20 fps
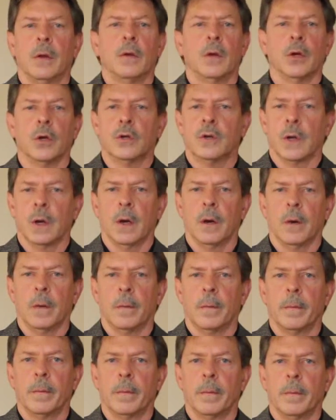good to go.
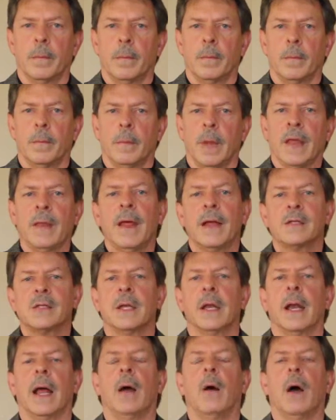And that's
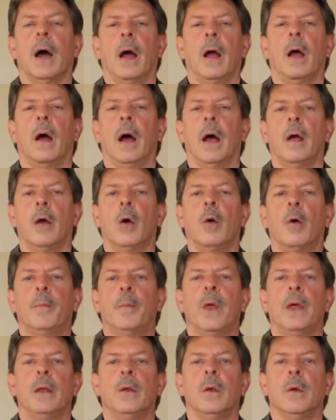it. I hope
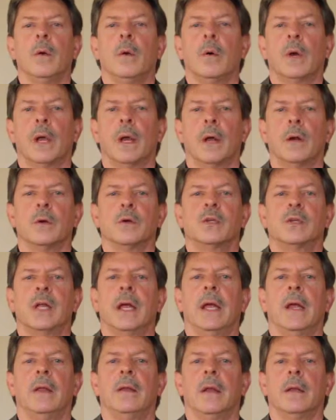that you can
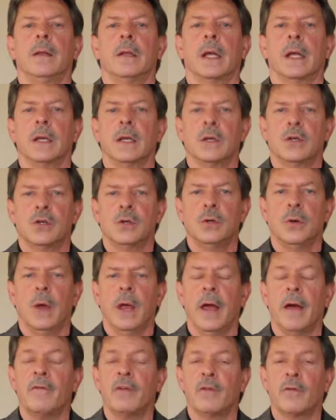understand that the condition you
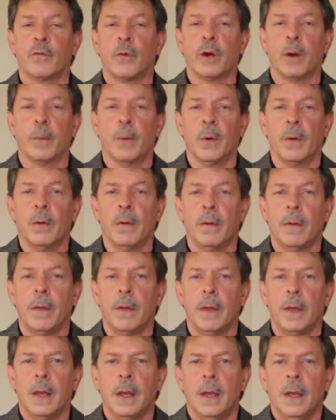have is treatable.
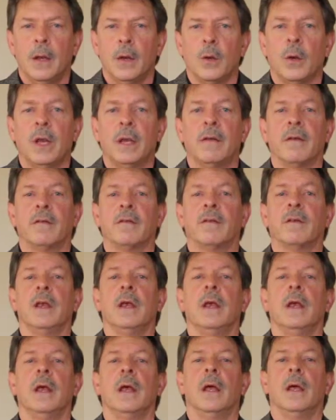You need to
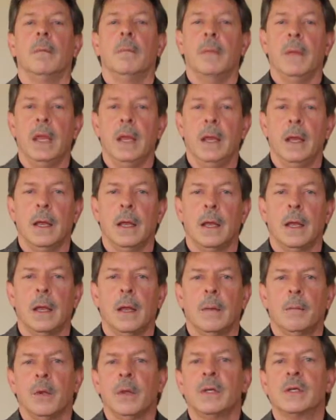see me.
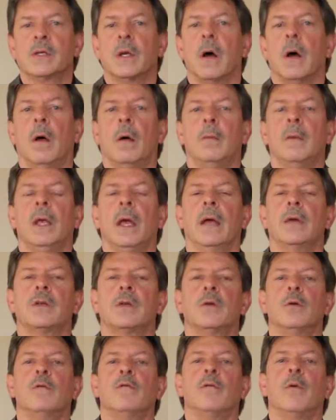Please call me at
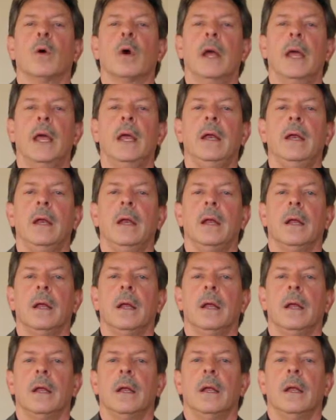
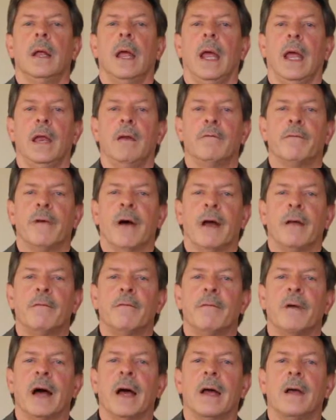
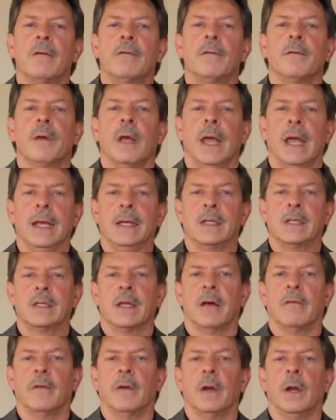
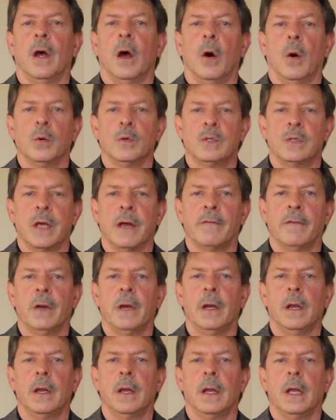
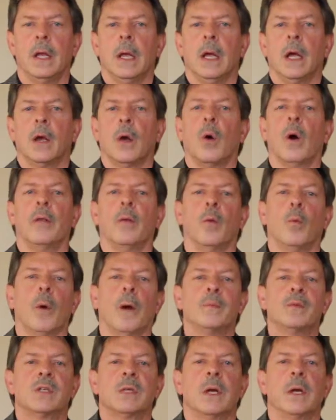248-855-8707. Go on the
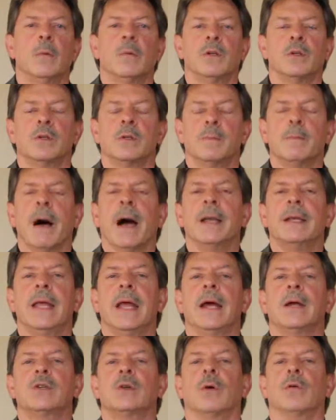website, which is
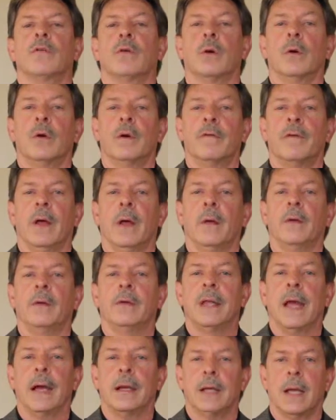
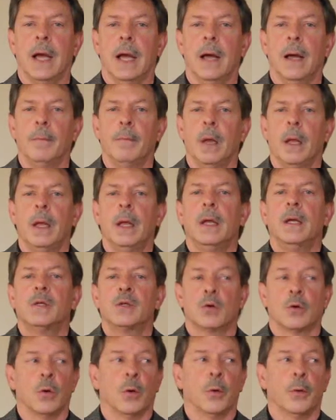my-alternativehealth.com.
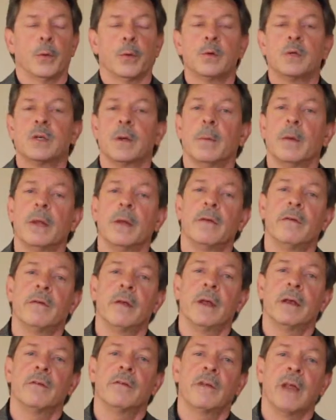Scroll through some of these
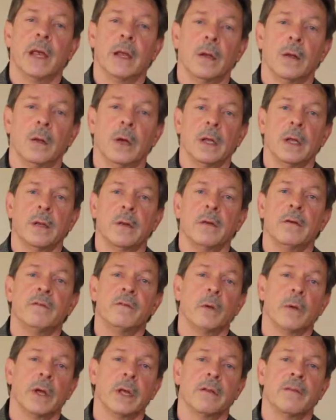things. Take a at this.
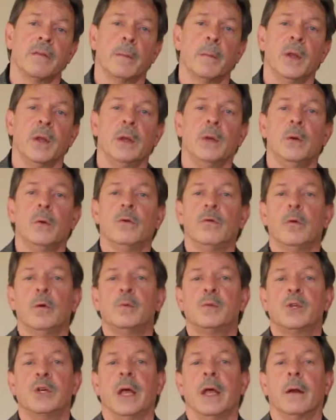You look at some of the
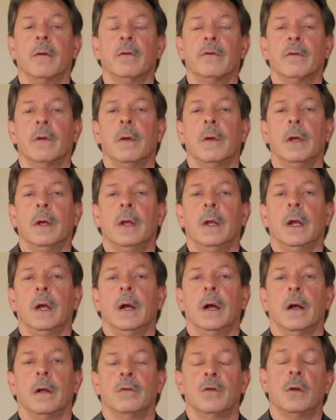YouTube channels,
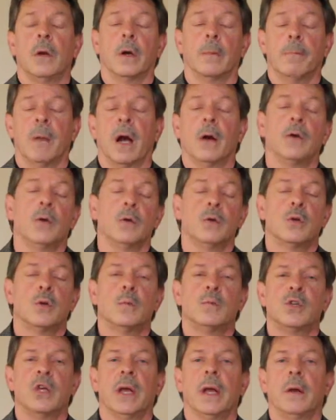our
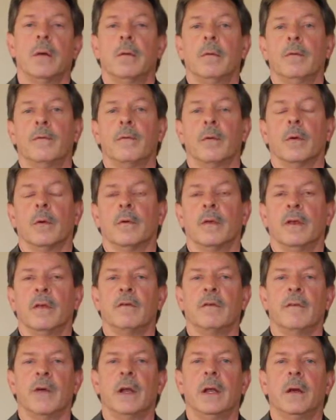YouTube channel for
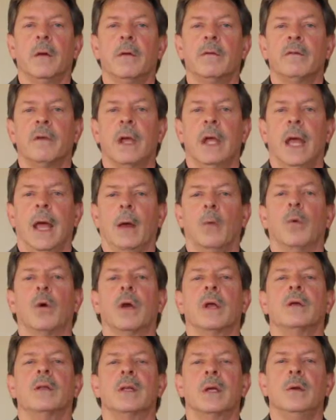these videos, and we'll
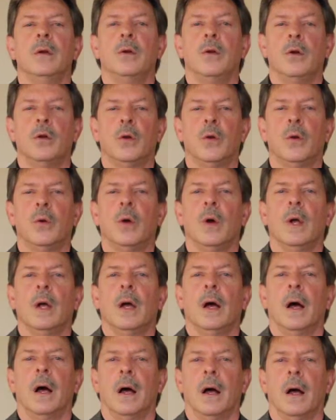continue to do
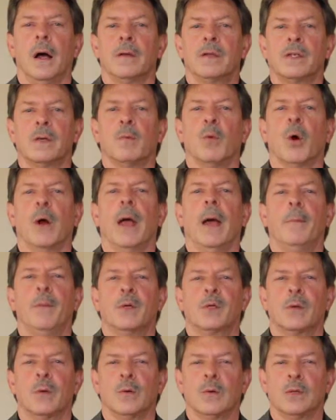some more
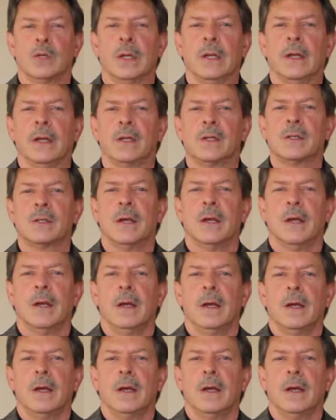episodes in this